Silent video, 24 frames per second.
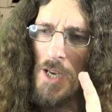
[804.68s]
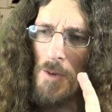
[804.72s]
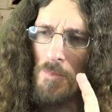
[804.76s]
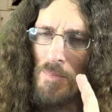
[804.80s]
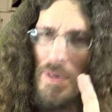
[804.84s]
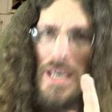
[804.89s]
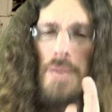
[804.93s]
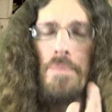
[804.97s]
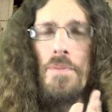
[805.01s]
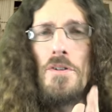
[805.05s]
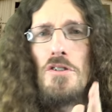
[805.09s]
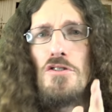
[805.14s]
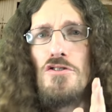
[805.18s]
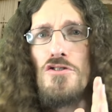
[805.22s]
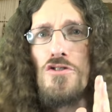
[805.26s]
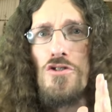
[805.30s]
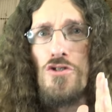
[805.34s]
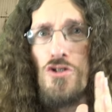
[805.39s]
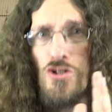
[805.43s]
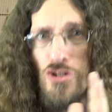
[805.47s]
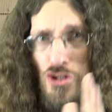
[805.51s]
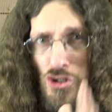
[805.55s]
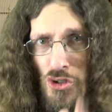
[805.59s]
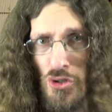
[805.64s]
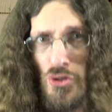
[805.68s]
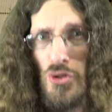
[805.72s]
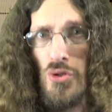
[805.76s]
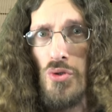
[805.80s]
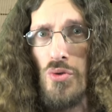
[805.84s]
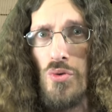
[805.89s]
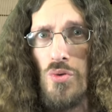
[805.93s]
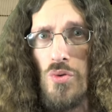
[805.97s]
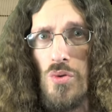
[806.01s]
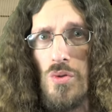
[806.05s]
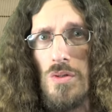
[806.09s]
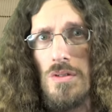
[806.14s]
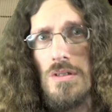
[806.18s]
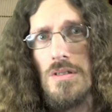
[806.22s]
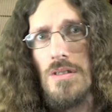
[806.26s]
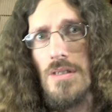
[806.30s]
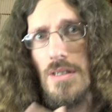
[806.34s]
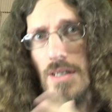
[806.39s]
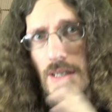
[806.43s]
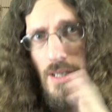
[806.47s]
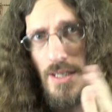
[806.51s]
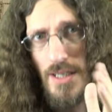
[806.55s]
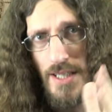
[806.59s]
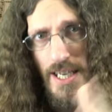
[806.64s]
people do
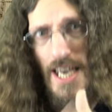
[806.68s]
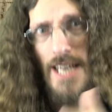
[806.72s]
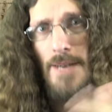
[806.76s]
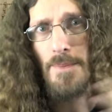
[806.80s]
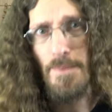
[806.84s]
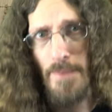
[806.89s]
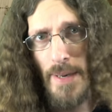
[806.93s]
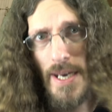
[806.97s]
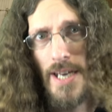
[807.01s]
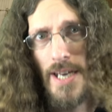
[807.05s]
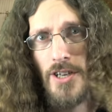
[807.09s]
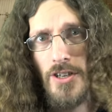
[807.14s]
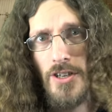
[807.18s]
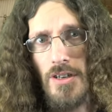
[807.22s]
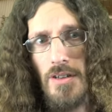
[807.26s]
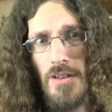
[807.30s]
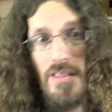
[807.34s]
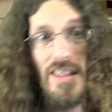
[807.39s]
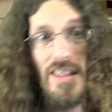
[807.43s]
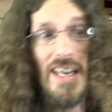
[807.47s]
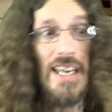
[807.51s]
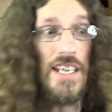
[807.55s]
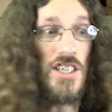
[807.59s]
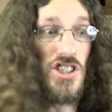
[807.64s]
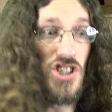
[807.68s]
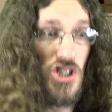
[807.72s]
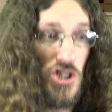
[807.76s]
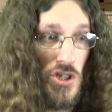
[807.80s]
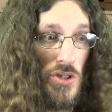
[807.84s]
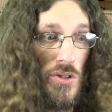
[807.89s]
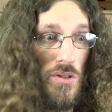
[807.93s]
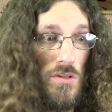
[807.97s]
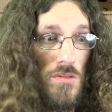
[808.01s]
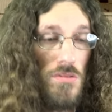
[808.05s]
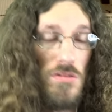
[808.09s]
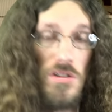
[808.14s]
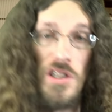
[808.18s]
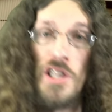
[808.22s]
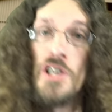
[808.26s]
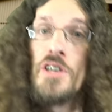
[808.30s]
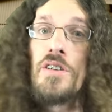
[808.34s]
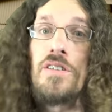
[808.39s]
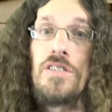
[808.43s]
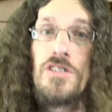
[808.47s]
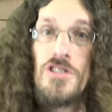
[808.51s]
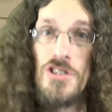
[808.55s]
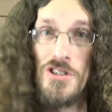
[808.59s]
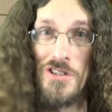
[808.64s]
get better. They do
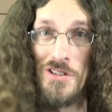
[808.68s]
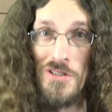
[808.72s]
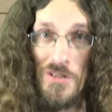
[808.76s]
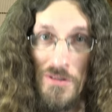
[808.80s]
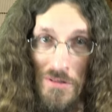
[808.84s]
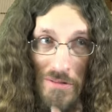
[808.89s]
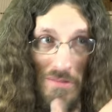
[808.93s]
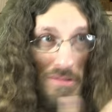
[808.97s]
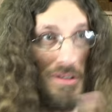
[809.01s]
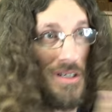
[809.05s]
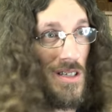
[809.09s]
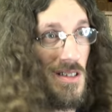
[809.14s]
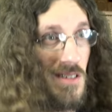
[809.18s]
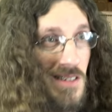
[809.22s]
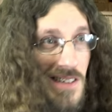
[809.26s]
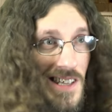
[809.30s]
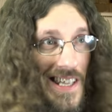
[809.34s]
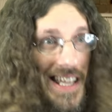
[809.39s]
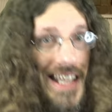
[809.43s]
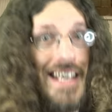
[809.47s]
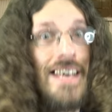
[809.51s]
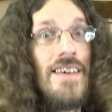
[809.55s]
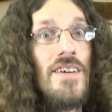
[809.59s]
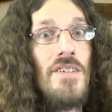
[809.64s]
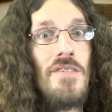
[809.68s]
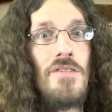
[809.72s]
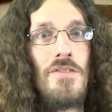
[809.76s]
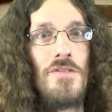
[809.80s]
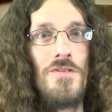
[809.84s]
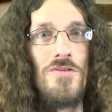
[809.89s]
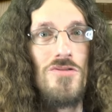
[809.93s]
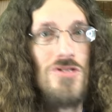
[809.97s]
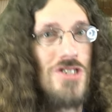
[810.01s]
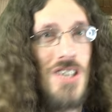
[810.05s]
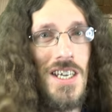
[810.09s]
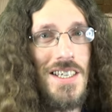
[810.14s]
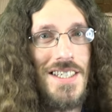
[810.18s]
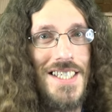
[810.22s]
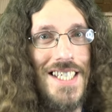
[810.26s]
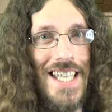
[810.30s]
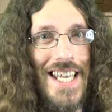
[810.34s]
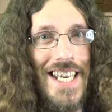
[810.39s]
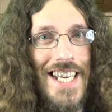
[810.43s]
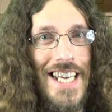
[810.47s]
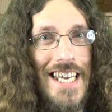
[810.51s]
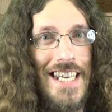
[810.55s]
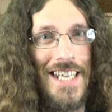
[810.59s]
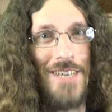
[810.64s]
learn to live just
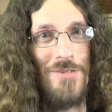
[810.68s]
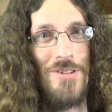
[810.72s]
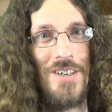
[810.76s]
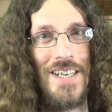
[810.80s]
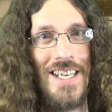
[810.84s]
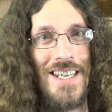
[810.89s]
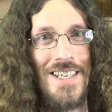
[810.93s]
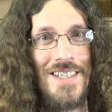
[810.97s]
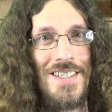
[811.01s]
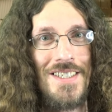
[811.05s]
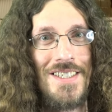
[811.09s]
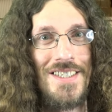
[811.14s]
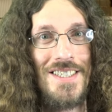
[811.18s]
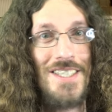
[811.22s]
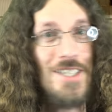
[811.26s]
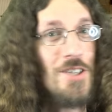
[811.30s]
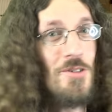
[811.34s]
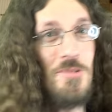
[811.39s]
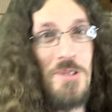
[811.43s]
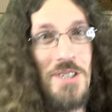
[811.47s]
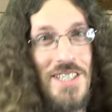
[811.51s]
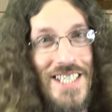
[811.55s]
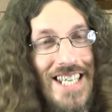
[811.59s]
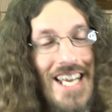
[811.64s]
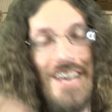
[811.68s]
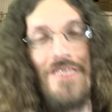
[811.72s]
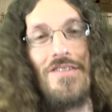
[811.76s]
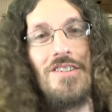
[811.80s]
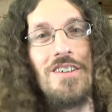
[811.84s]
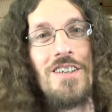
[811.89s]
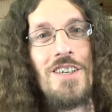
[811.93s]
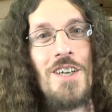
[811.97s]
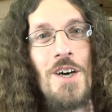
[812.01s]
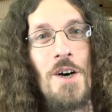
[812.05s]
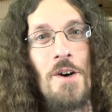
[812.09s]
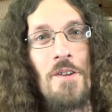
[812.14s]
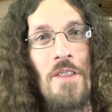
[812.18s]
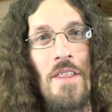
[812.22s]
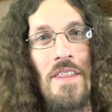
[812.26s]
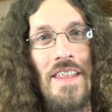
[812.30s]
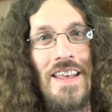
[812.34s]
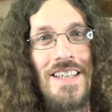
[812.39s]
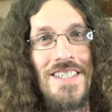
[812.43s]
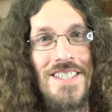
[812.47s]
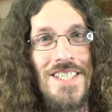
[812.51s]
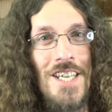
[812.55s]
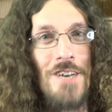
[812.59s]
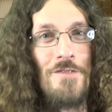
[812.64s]
like anyone else, and you would never know that
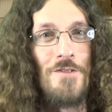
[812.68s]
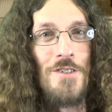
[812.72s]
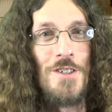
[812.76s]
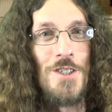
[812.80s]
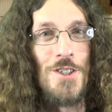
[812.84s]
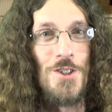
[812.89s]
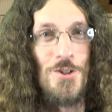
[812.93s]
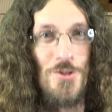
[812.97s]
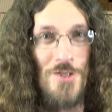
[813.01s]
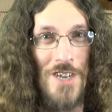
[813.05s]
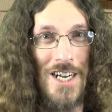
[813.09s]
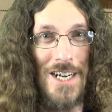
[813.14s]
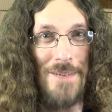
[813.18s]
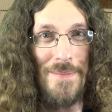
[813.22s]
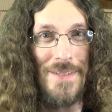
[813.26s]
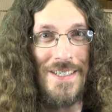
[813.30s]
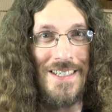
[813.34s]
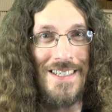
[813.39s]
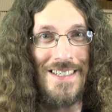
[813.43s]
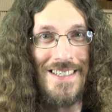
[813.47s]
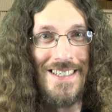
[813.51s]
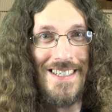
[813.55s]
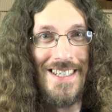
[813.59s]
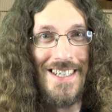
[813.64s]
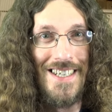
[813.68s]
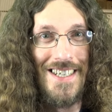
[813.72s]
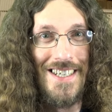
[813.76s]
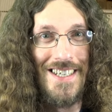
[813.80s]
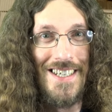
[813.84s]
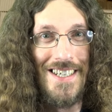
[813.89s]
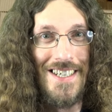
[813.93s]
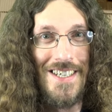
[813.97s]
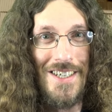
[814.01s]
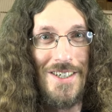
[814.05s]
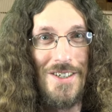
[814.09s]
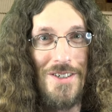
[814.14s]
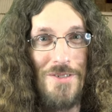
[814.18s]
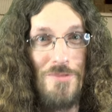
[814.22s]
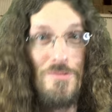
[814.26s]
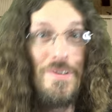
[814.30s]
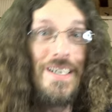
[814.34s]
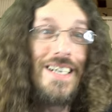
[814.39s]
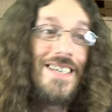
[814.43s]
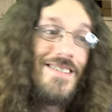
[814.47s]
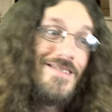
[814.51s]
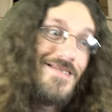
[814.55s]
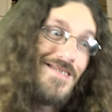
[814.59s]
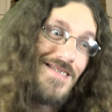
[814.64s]
they suffered trauma.
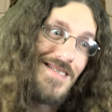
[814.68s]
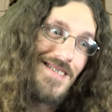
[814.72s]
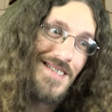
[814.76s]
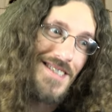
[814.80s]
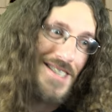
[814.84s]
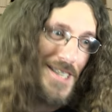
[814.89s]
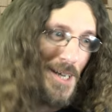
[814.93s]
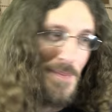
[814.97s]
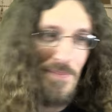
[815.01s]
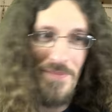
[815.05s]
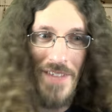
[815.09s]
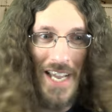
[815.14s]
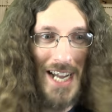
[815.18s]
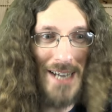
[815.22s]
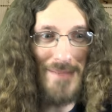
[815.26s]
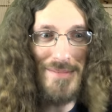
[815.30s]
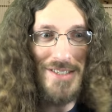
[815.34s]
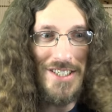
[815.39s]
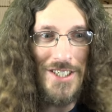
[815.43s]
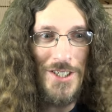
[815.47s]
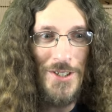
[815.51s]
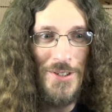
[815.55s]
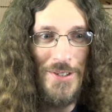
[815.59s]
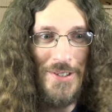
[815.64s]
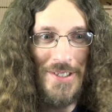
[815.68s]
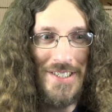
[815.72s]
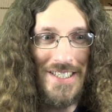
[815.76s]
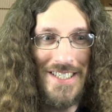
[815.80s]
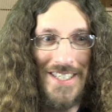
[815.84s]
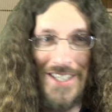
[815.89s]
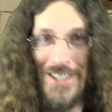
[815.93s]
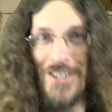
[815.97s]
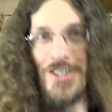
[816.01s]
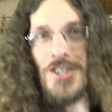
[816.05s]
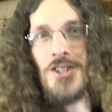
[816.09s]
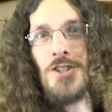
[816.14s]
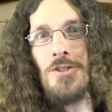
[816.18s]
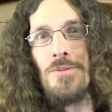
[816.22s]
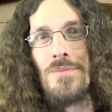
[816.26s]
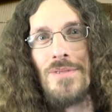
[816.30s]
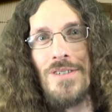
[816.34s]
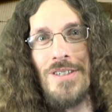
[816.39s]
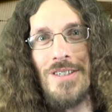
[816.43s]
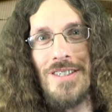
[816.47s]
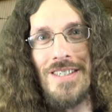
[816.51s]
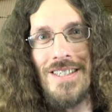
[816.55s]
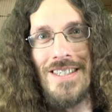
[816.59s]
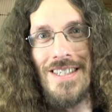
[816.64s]
We sometimes use
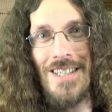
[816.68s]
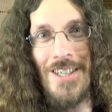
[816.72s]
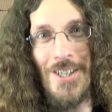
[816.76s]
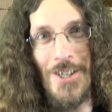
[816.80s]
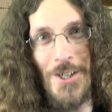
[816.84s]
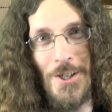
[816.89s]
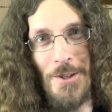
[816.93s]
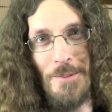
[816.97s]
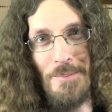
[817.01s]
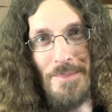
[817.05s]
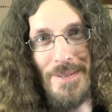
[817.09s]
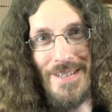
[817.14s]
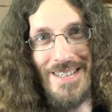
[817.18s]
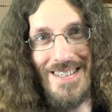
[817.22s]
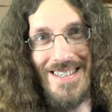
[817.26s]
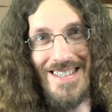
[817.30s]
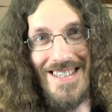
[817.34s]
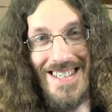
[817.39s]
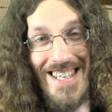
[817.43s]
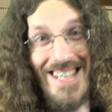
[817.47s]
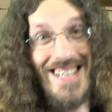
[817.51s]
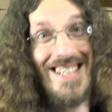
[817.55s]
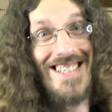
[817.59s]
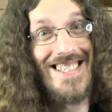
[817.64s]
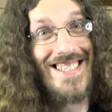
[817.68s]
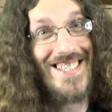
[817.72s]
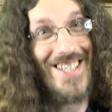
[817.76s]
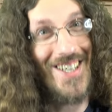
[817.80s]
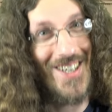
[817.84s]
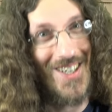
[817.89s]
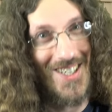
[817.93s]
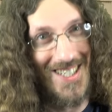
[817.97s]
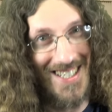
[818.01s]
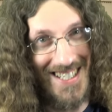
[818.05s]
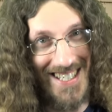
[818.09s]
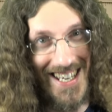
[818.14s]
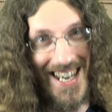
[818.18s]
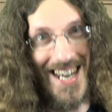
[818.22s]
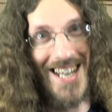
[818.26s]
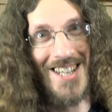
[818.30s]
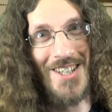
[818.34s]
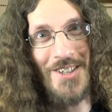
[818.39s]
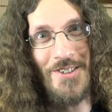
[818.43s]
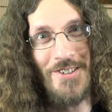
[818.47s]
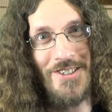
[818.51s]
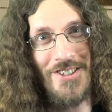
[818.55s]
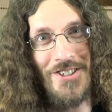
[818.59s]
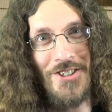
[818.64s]
humor to cope. It's called
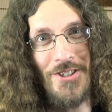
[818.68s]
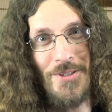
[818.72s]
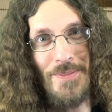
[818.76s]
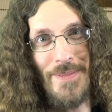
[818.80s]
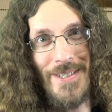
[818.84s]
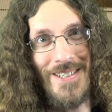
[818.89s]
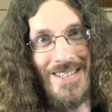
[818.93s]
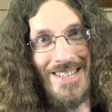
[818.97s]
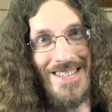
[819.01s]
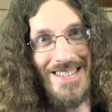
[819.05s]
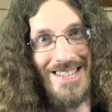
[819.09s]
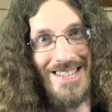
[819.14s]
gallows humor.